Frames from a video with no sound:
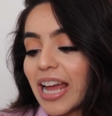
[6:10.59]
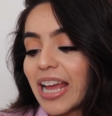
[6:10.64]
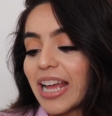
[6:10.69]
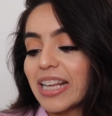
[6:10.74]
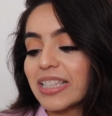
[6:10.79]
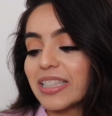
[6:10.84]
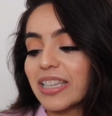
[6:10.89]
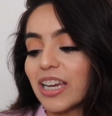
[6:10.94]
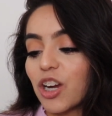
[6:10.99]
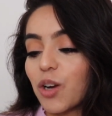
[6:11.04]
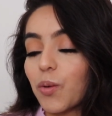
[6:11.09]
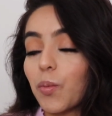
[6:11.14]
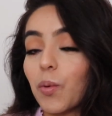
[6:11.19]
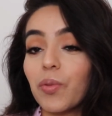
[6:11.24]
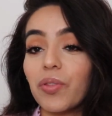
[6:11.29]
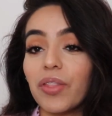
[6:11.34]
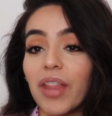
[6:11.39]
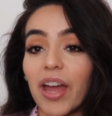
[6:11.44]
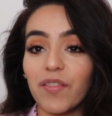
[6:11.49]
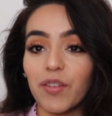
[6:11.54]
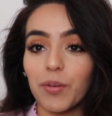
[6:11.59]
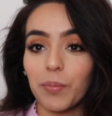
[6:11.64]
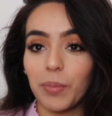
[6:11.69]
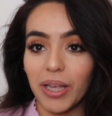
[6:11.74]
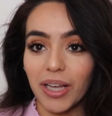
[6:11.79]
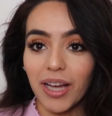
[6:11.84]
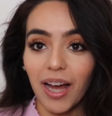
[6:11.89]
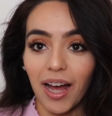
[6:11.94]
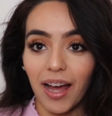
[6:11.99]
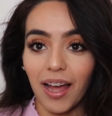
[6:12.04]
his hair will never
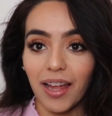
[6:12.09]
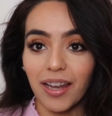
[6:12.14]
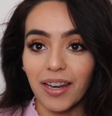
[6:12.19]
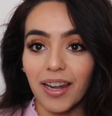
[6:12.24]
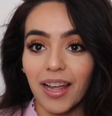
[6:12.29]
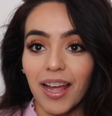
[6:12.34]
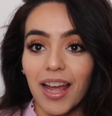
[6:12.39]
be cut.